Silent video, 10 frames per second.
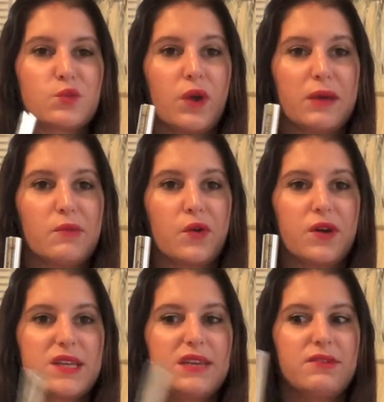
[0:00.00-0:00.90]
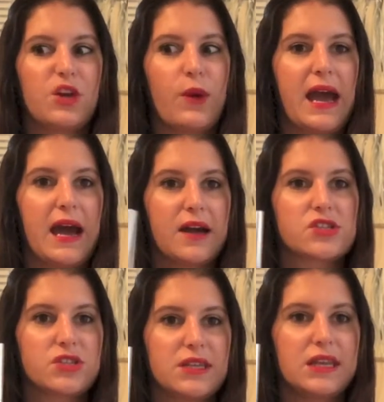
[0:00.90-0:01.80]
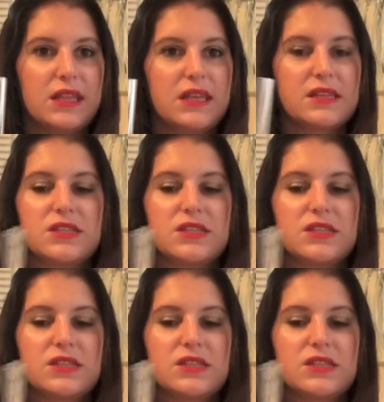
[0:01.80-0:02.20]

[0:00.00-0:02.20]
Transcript: way more, even though I actually need this.